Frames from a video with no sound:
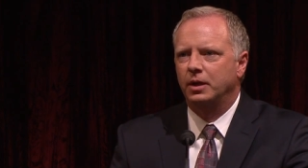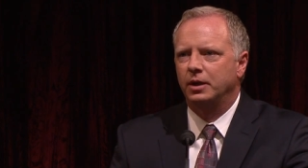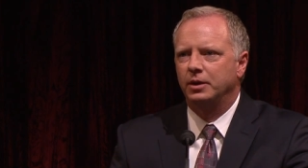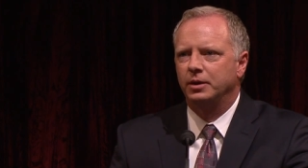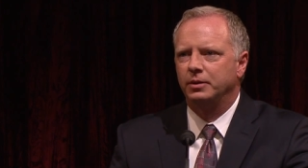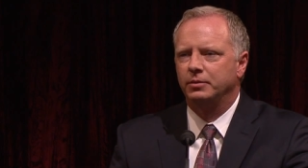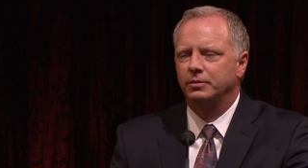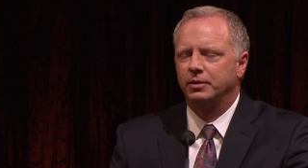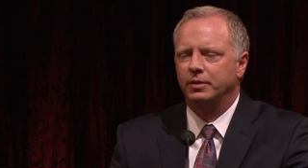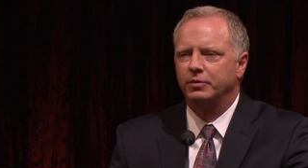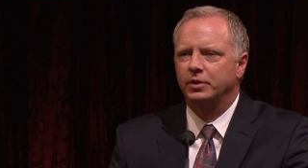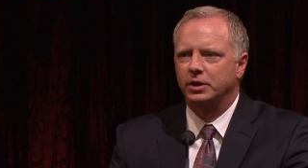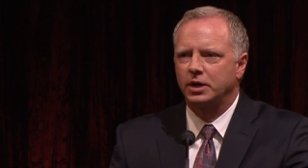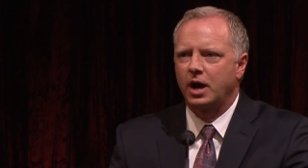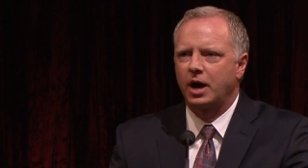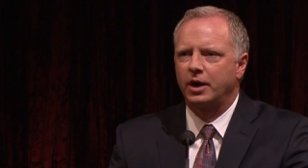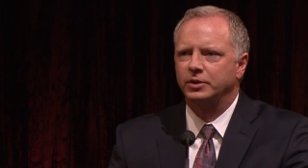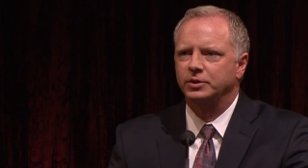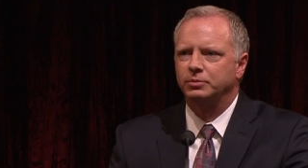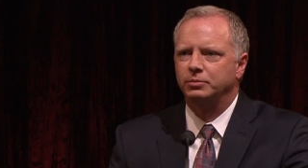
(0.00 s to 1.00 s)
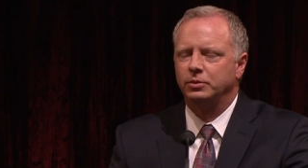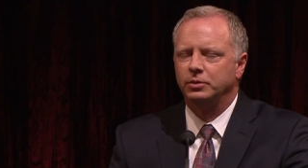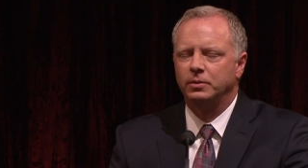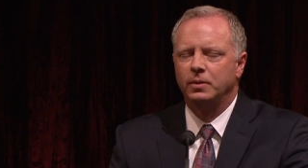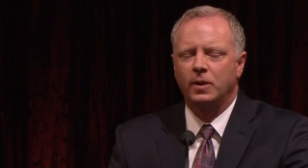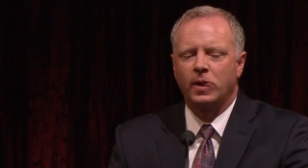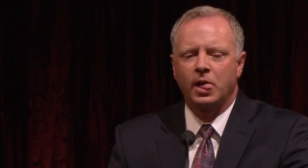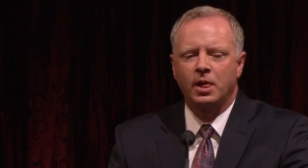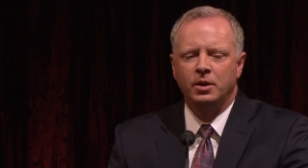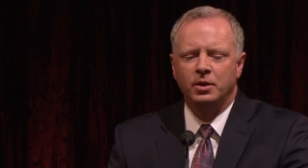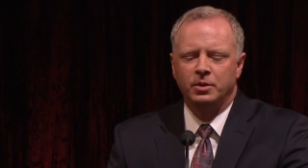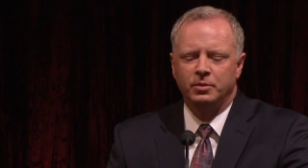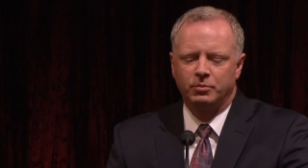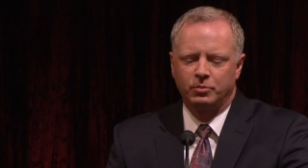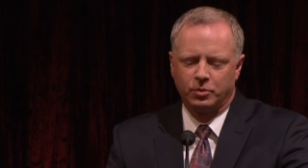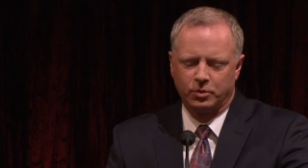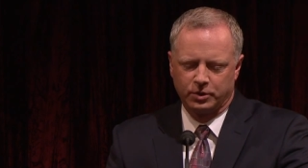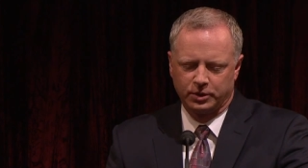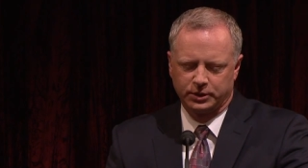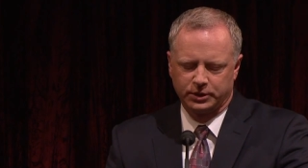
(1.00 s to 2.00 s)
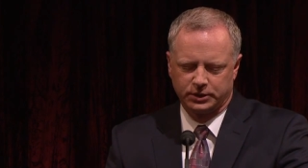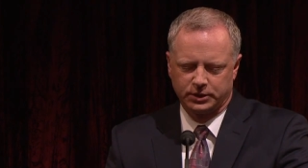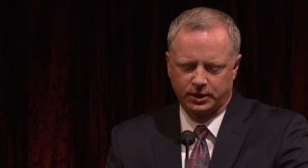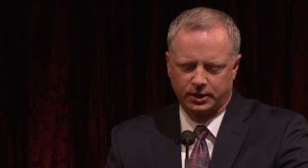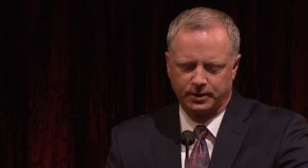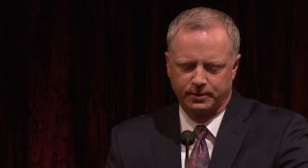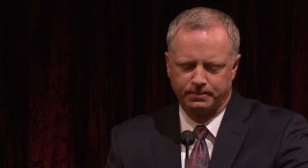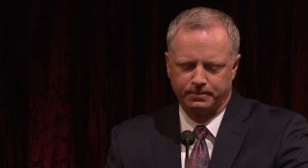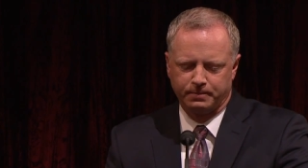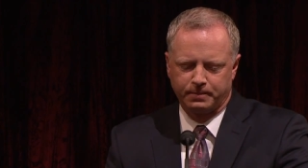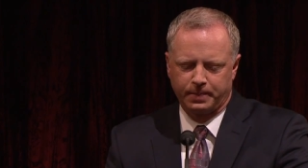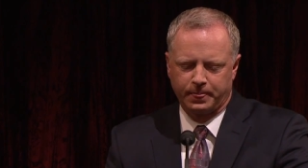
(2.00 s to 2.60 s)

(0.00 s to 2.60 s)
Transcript: uh, of the gospel, Morris said,